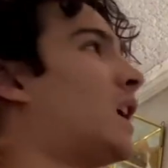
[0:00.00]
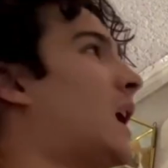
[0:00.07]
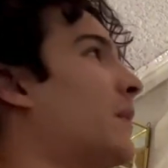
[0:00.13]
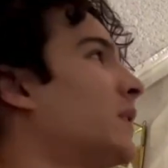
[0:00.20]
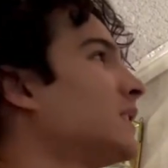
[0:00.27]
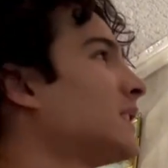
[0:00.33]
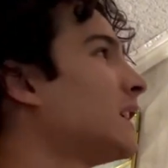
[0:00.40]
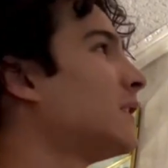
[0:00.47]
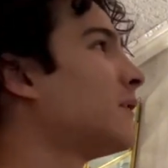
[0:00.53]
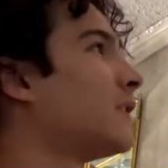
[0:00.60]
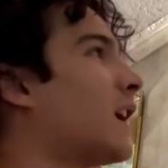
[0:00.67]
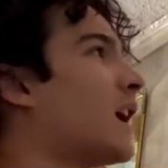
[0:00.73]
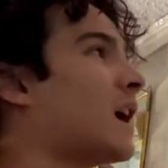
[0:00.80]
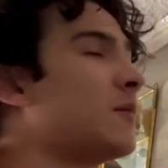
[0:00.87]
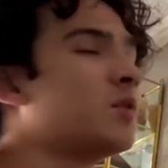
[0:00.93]
I'm excited for
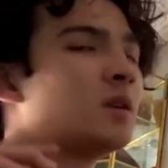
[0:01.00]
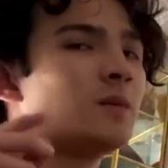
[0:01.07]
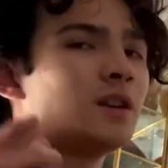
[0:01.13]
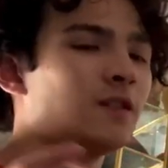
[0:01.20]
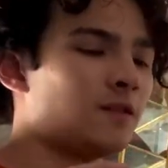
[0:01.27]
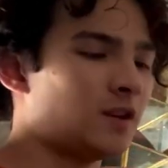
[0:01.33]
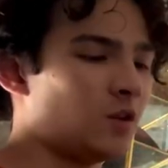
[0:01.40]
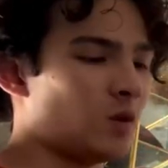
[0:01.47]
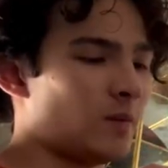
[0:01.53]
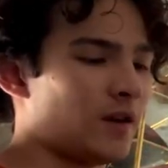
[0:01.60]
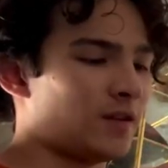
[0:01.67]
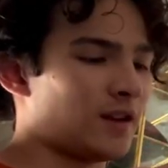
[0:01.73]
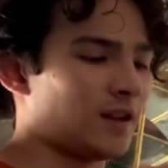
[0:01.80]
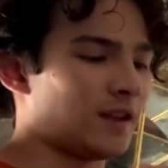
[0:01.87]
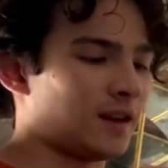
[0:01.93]
that. I'm gonna make a video
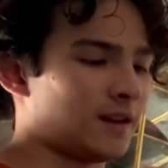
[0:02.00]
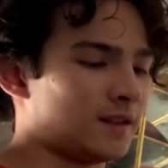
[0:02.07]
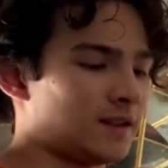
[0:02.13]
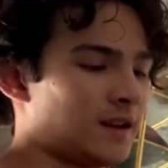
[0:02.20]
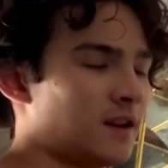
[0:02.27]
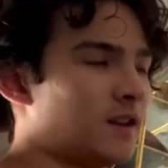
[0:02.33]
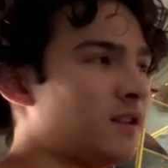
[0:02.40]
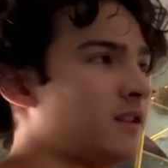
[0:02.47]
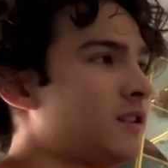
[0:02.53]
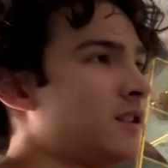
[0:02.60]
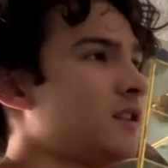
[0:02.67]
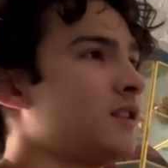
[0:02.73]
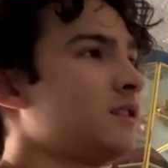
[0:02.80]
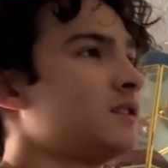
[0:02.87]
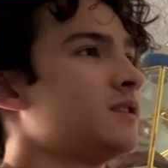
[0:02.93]
about that, like I said.
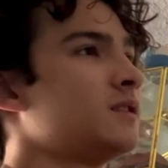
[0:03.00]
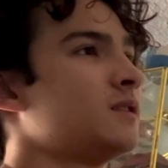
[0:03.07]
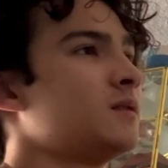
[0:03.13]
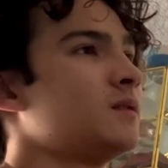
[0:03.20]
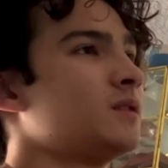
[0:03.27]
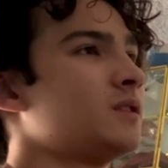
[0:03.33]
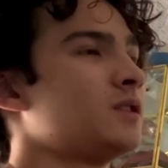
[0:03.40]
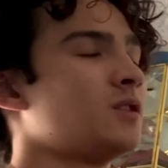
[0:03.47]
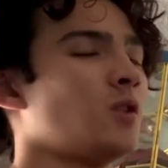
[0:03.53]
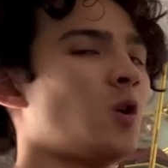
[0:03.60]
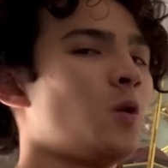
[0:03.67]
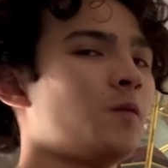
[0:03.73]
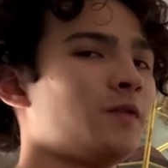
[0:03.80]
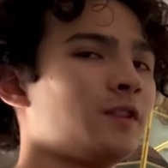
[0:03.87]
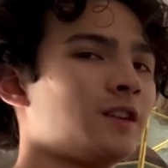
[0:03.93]
So
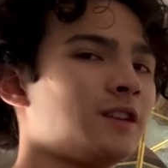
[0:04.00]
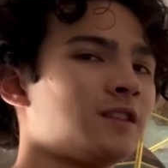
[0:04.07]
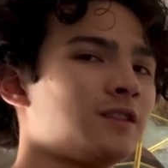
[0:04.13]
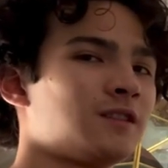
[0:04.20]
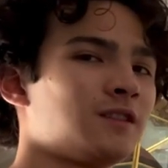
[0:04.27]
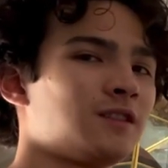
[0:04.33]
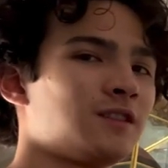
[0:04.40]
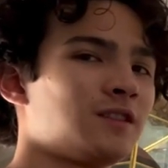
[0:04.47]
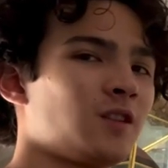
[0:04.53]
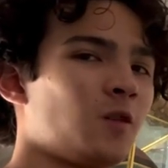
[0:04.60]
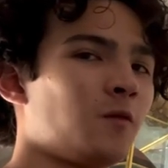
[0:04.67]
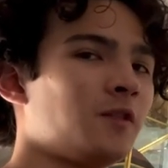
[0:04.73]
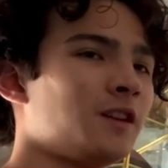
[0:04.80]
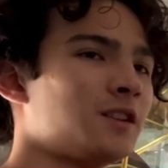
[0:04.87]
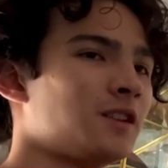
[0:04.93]
hopefully
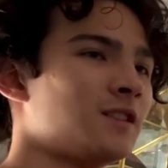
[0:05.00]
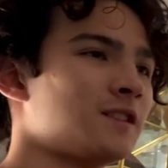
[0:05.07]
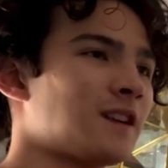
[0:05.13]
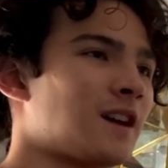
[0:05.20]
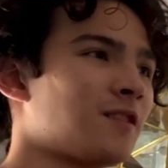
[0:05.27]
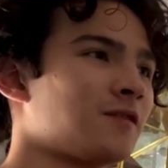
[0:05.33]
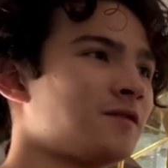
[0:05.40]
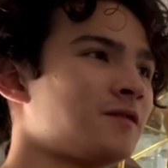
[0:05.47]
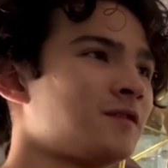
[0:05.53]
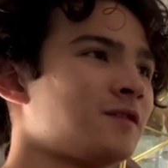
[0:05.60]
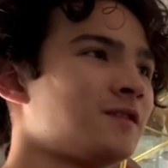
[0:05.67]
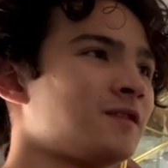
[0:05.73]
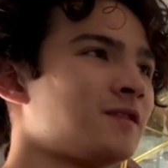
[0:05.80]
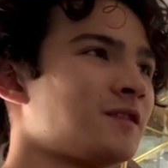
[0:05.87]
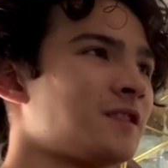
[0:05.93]
it turns out.
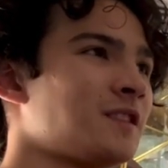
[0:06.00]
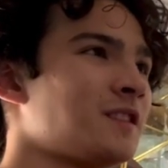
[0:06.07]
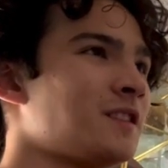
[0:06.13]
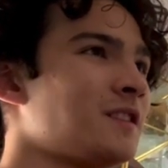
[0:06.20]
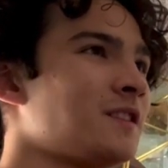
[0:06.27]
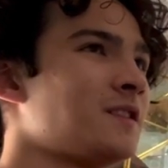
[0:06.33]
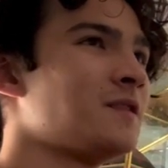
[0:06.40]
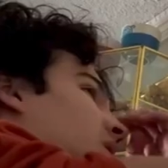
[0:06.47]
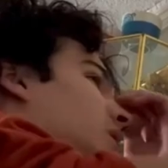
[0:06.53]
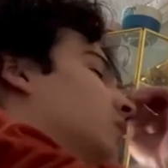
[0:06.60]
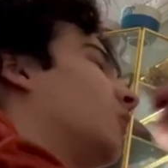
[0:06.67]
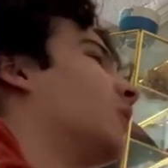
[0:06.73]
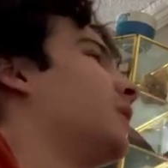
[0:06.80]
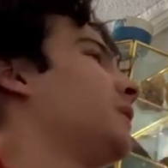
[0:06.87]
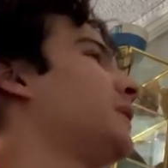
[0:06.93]

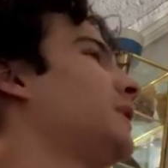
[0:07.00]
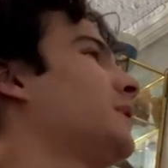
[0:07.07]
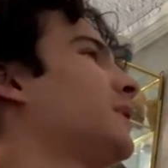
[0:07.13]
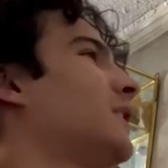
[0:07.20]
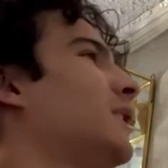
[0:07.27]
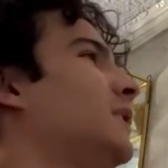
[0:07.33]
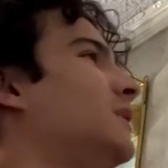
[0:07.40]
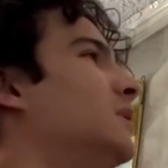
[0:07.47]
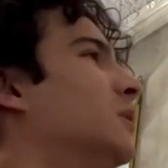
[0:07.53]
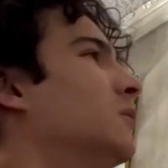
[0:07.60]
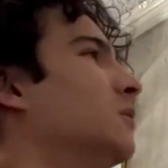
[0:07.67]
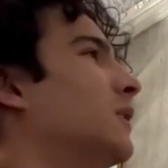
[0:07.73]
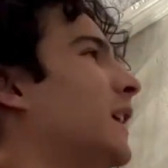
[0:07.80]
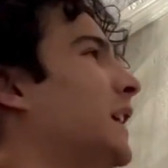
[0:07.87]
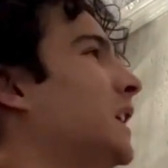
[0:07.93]
One thing that I
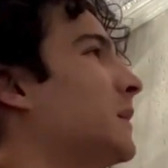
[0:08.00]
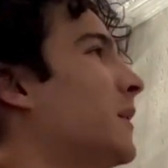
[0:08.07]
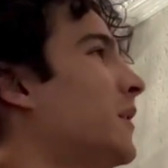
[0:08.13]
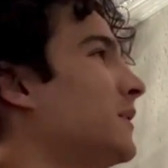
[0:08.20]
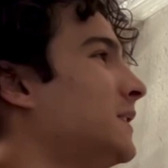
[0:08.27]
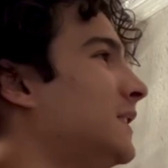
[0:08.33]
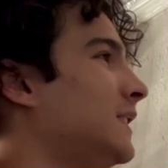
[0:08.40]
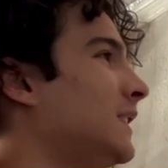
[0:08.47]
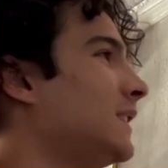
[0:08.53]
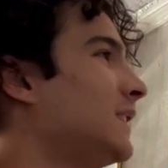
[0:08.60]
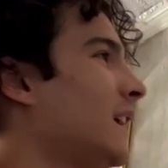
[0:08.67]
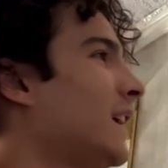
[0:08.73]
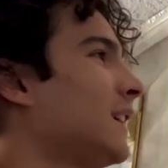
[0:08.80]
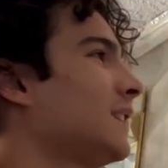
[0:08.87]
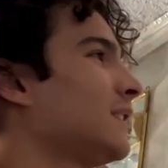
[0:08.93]
don't like about sticky
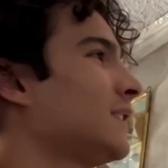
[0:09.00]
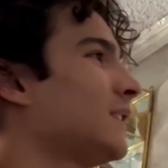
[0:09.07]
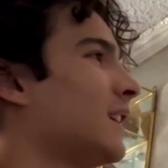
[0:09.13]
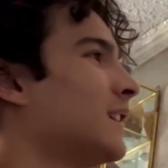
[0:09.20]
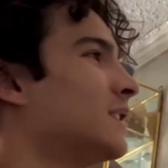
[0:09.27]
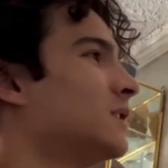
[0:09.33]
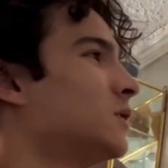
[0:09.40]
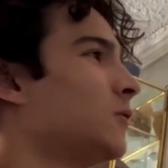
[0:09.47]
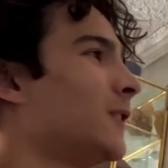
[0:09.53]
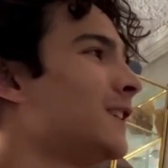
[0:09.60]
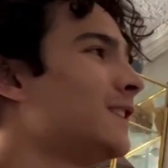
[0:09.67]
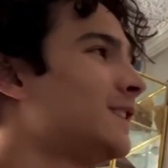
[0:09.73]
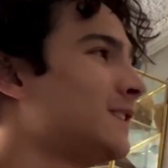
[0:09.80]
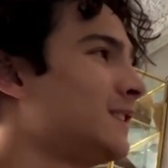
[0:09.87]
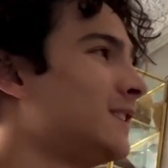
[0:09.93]
tack, as great
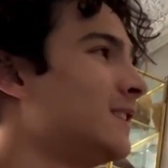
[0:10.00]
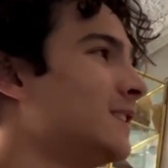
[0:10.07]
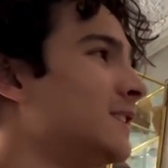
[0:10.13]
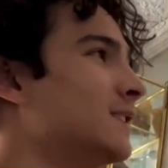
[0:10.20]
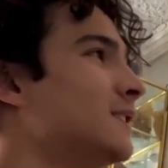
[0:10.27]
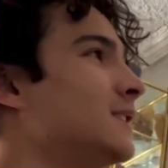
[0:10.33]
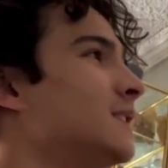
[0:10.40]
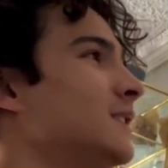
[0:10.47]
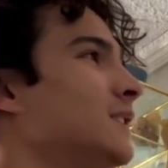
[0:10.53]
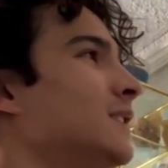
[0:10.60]
as it is